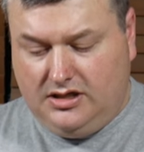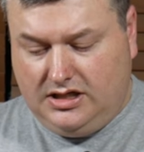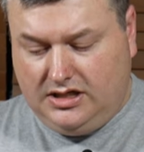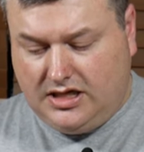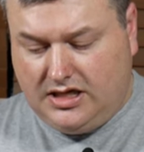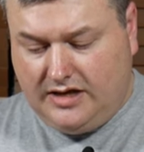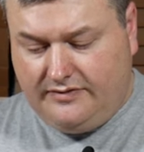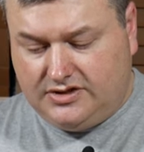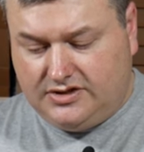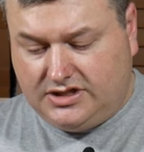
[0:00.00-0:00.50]

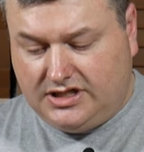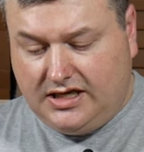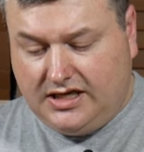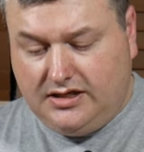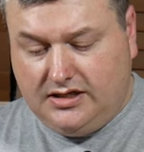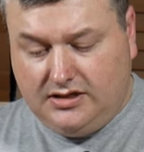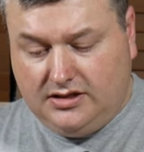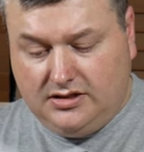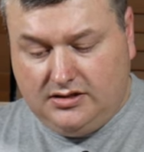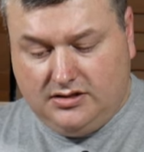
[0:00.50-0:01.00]
I was
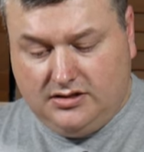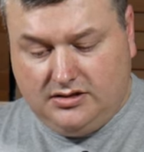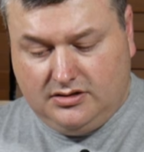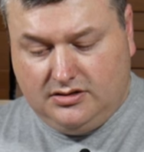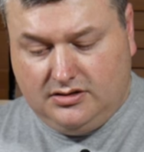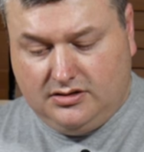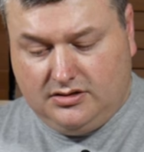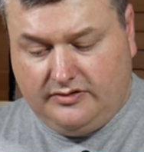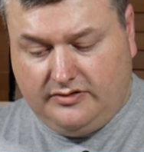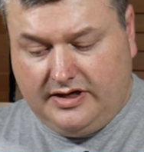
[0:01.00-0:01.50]

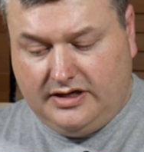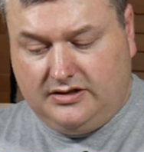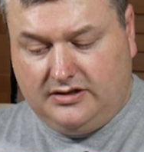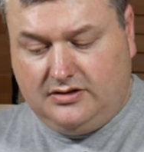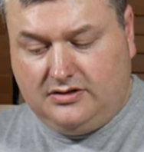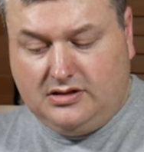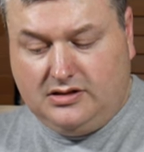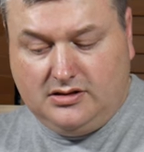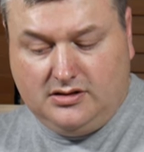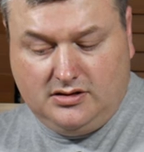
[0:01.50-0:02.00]
getting quite
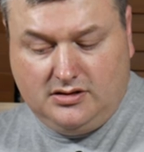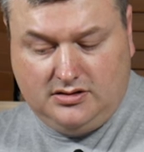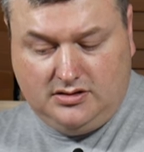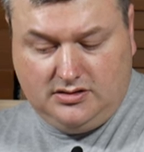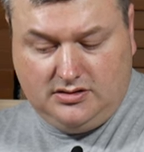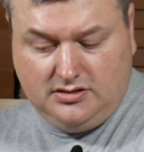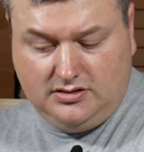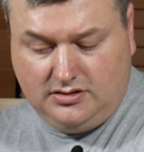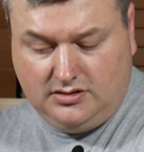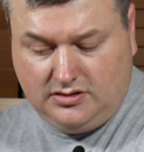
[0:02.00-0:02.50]

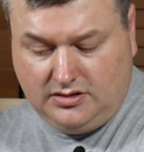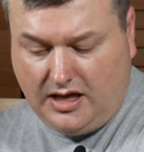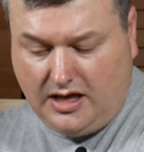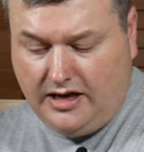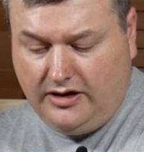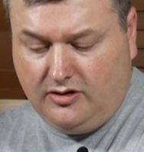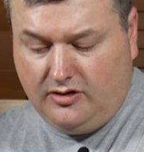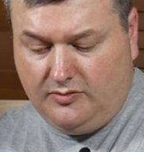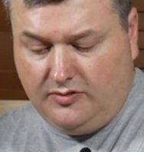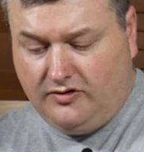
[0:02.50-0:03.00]
a high
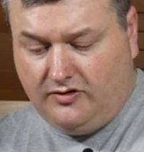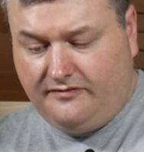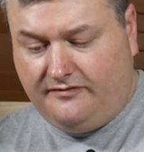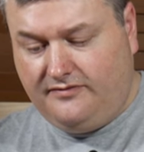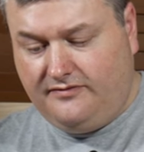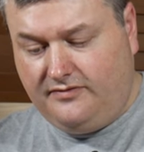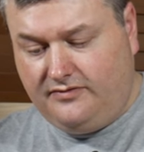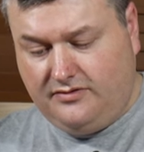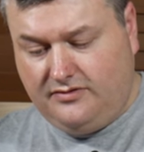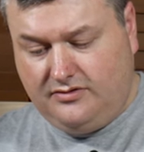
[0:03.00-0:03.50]
number
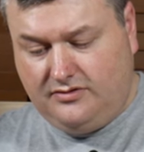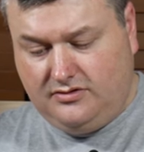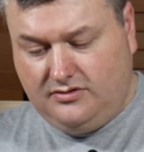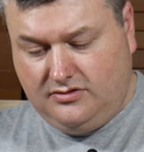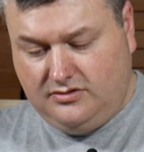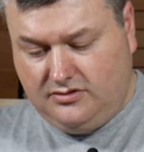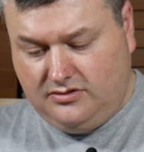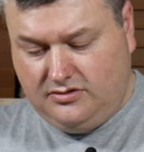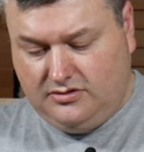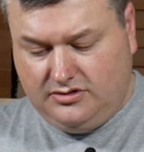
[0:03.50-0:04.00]
of
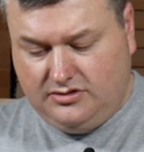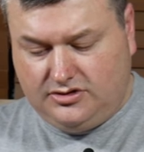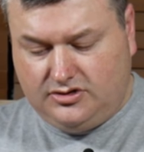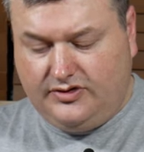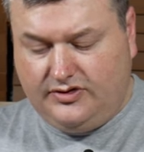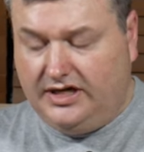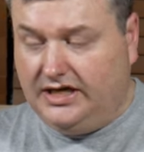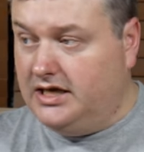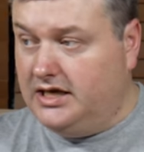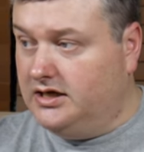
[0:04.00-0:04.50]

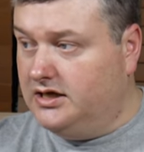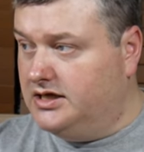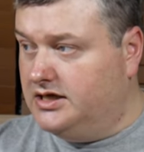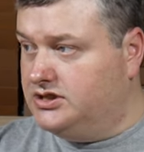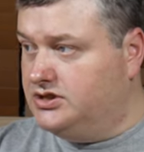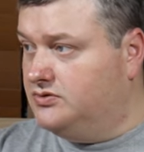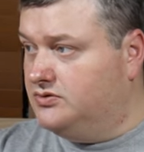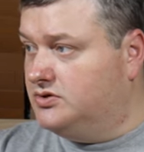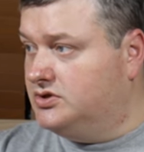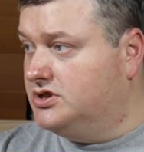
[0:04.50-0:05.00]
stringing
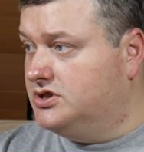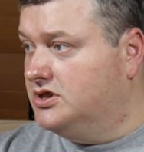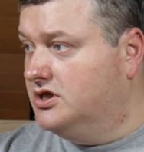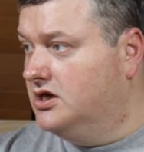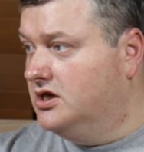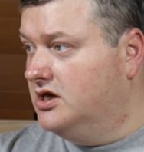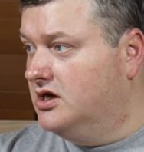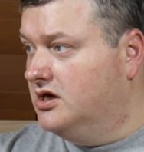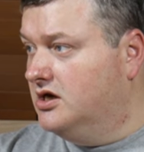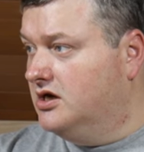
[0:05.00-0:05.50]
issues,
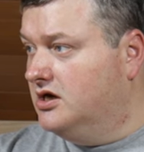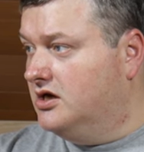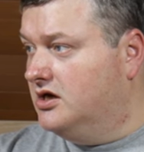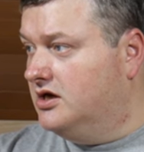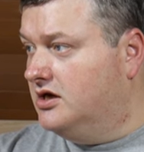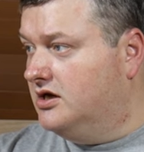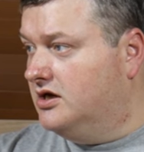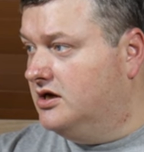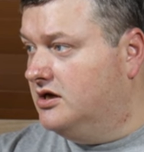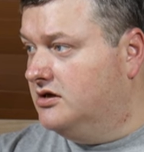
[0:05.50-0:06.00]

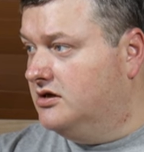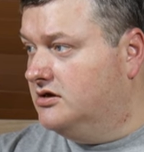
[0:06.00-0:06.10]
and